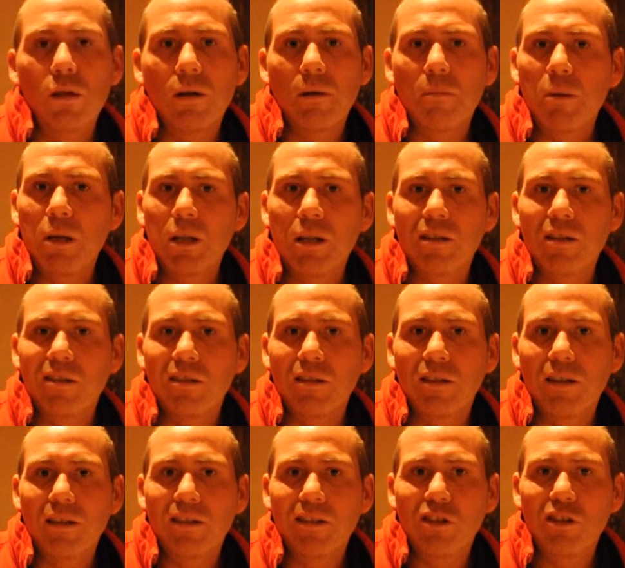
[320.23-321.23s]
I mean,
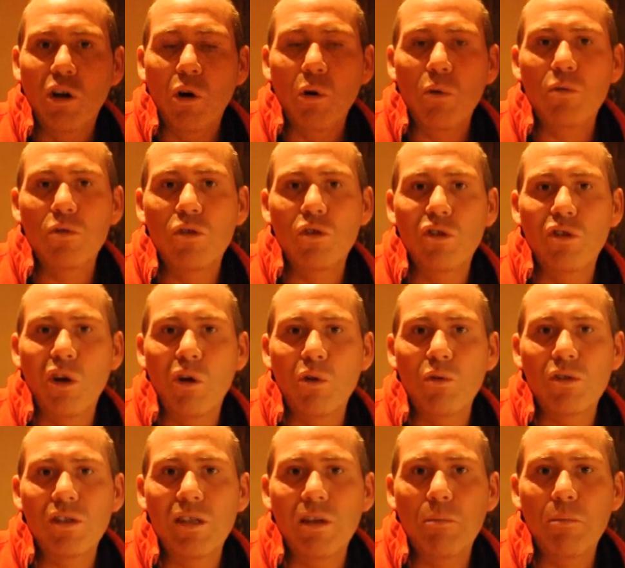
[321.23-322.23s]
those
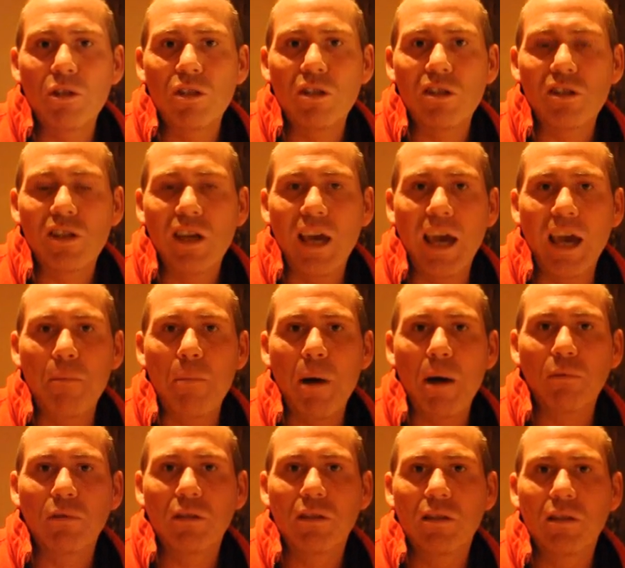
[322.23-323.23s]
those images came out